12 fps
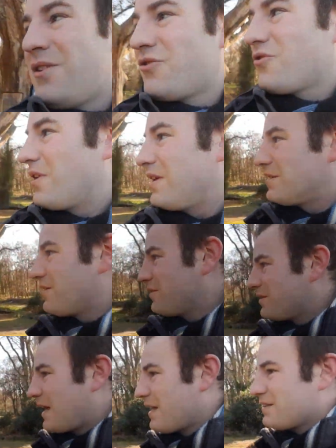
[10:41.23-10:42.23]
tree, so it's,
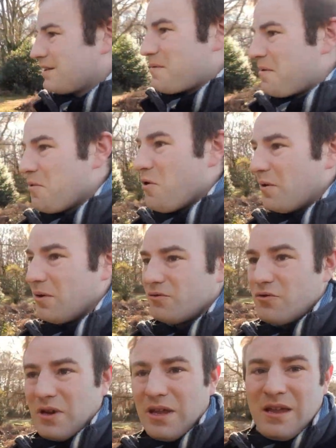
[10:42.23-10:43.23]
that's the memorial
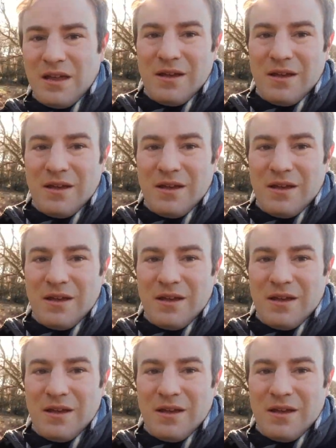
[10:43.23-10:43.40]
tree.